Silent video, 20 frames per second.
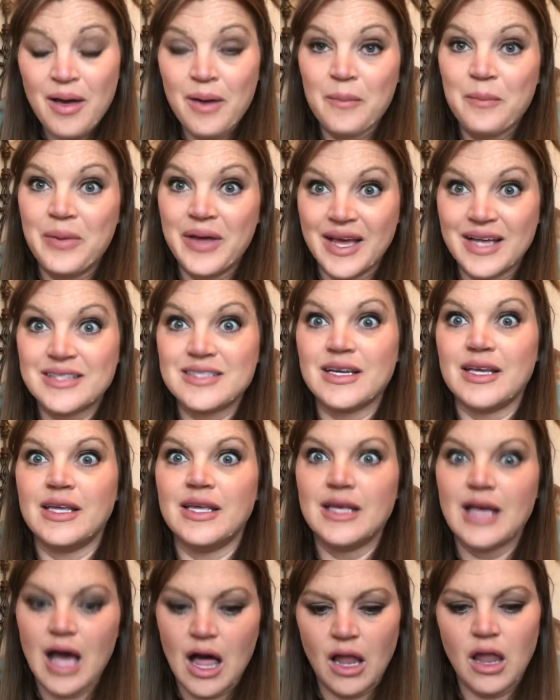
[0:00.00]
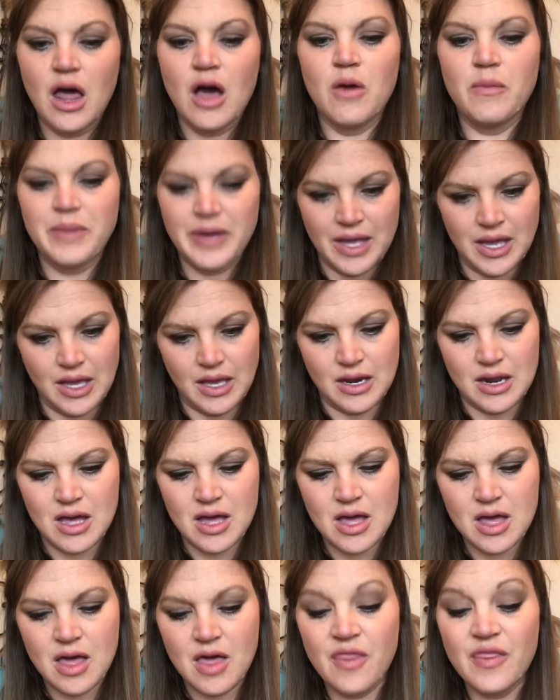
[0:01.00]
picked a yellow bean.
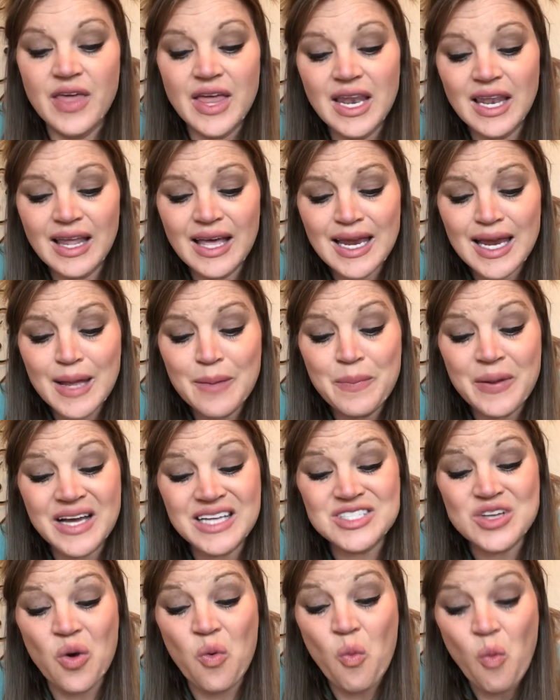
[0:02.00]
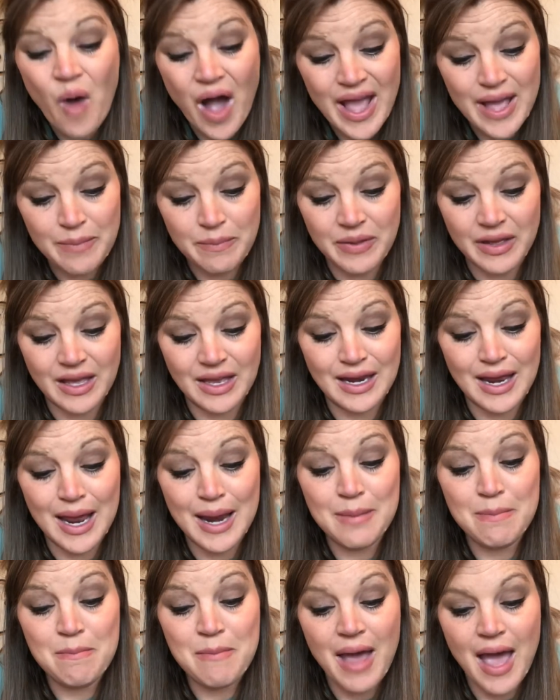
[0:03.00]
Then Lenny picked a white bean.
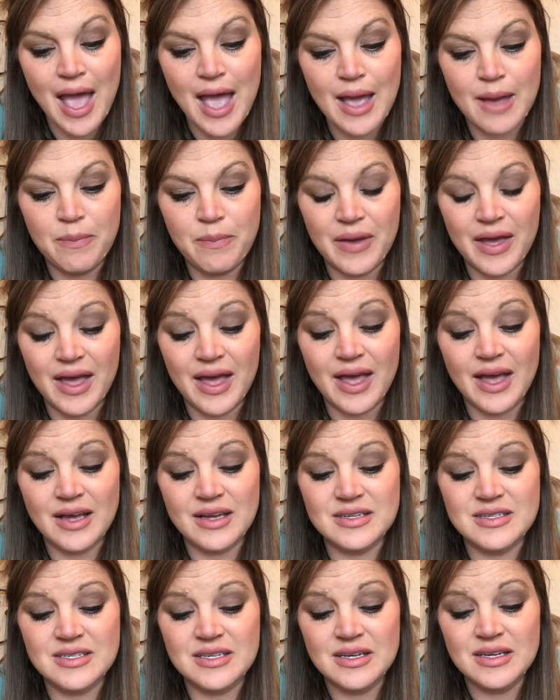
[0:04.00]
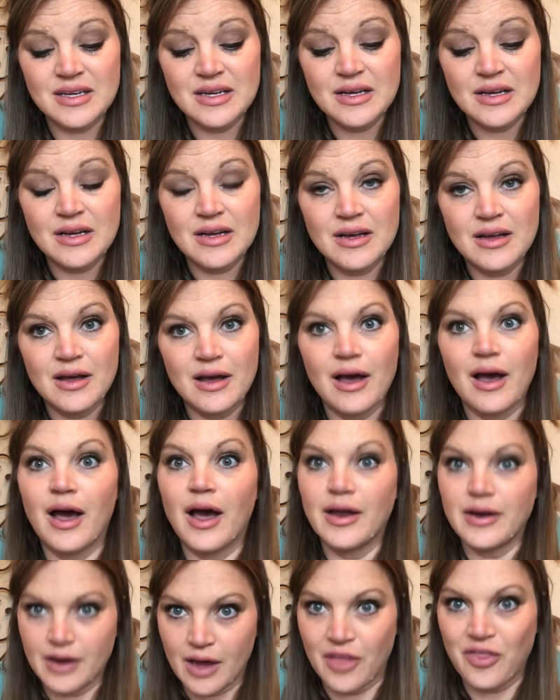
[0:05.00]
And May picked
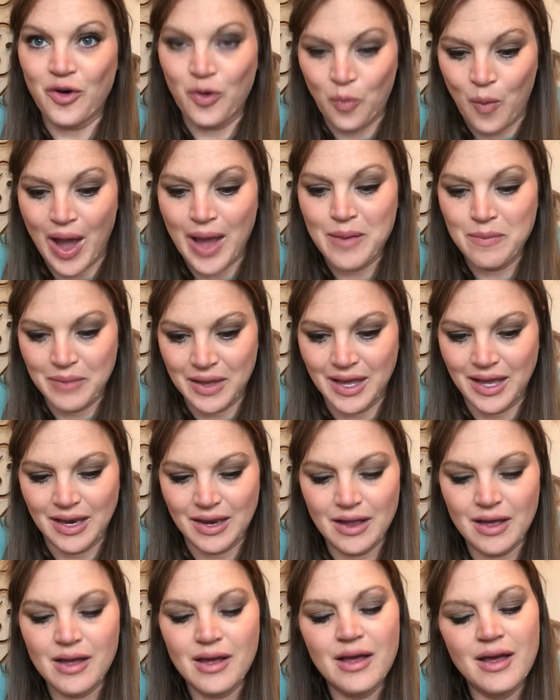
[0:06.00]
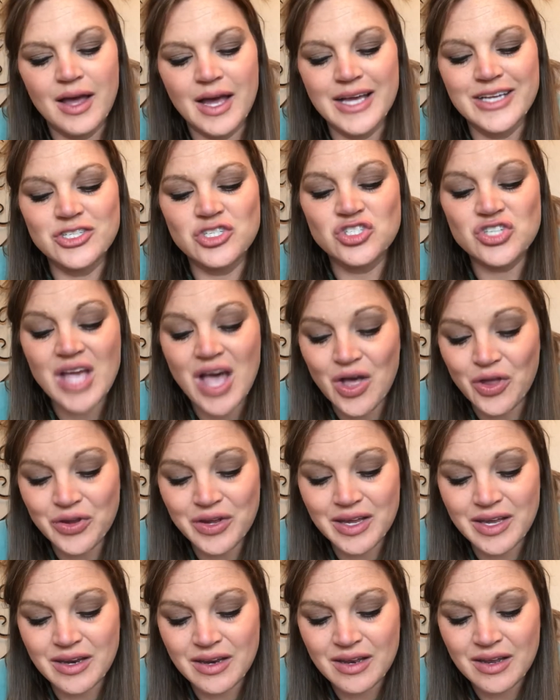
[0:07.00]
another white bean. And
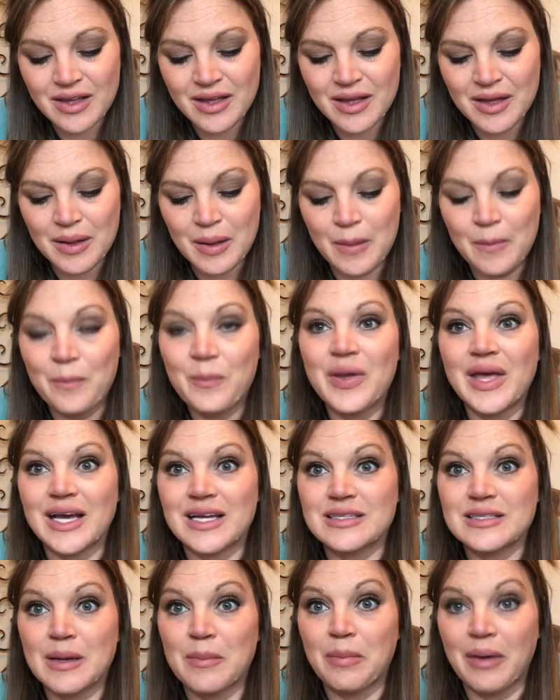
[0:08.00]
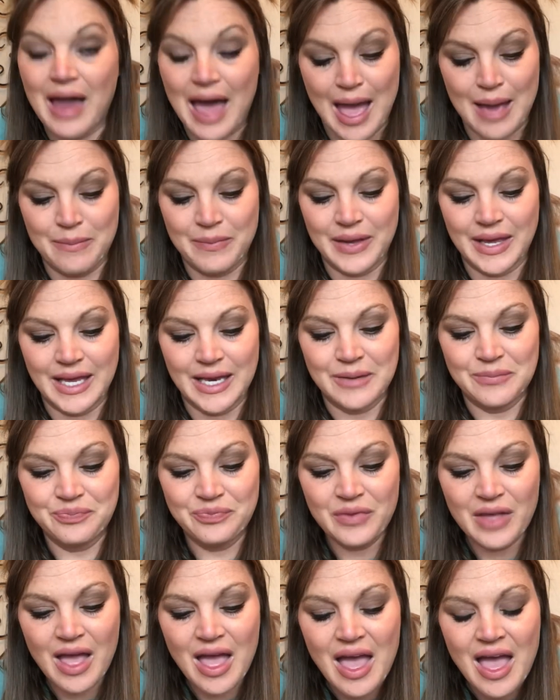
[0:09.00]
Sheldon picked a black bean.
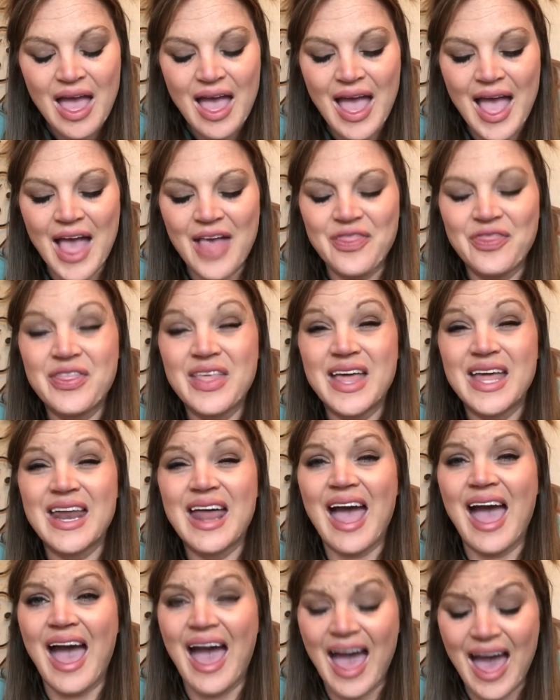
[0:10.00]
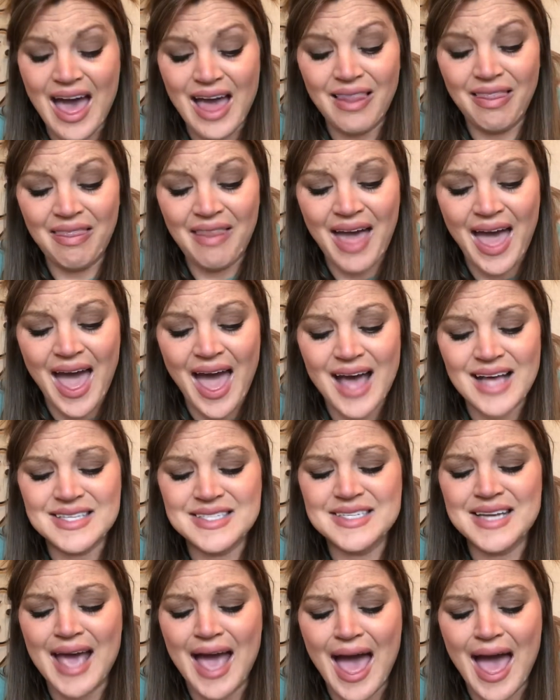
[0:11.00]
And then at last,